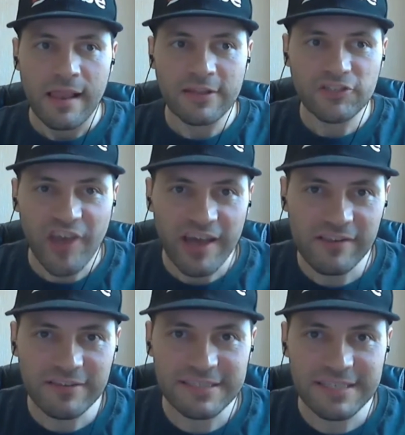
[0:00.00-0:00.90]

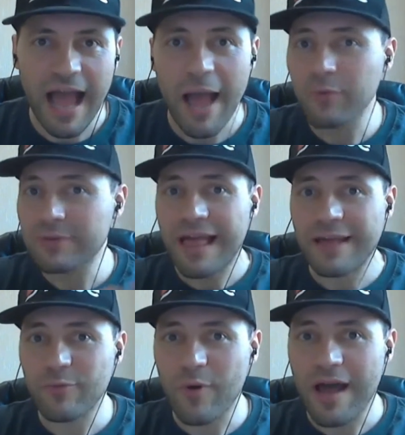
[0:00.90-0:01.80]
Lecharos, I would
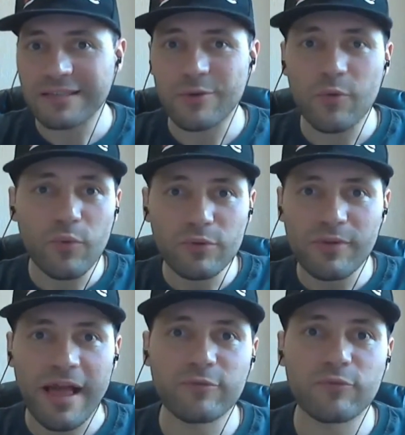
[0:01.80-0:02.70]
like to ask you, would you
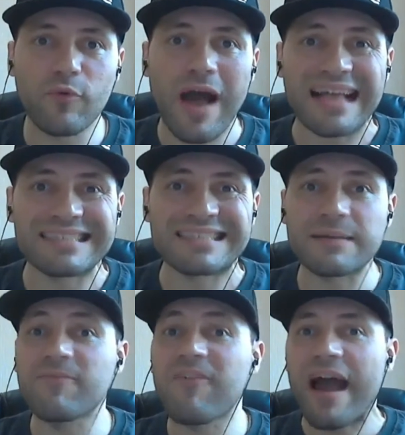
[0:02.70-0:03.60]
like to add
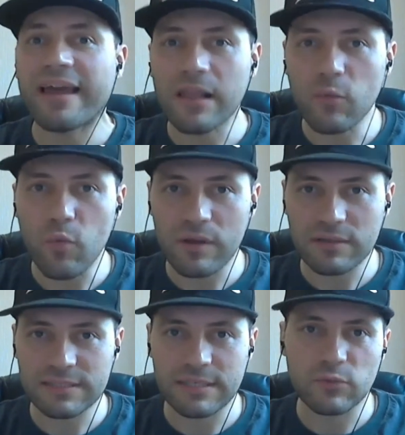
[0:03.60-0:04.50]
some final
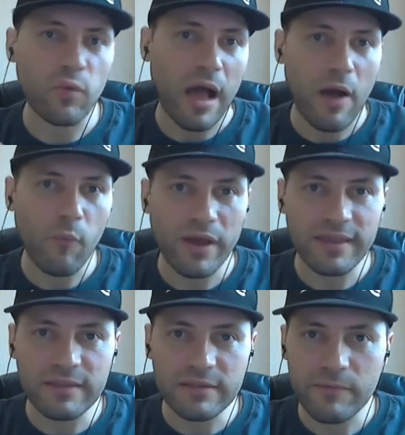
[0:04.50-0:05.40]
words to our
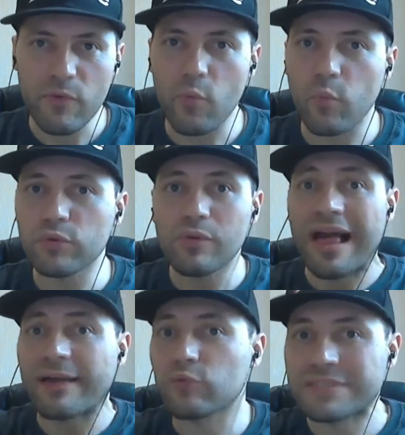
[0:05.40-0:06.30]
interview? Would you
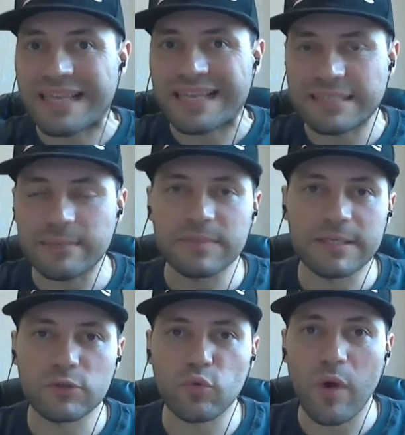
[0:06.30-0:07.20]
like to say
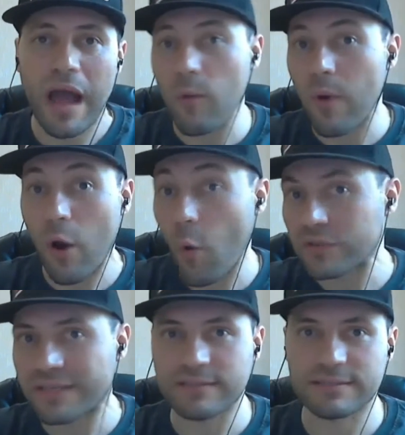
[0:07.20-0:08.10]
something to our
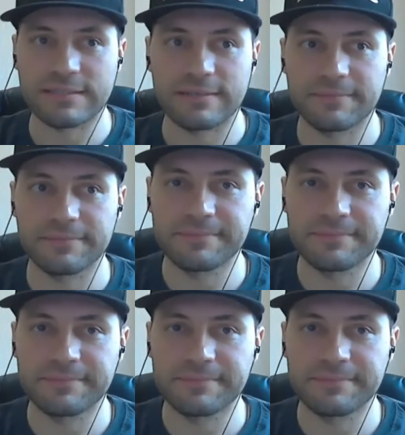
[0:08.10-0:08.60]
audience?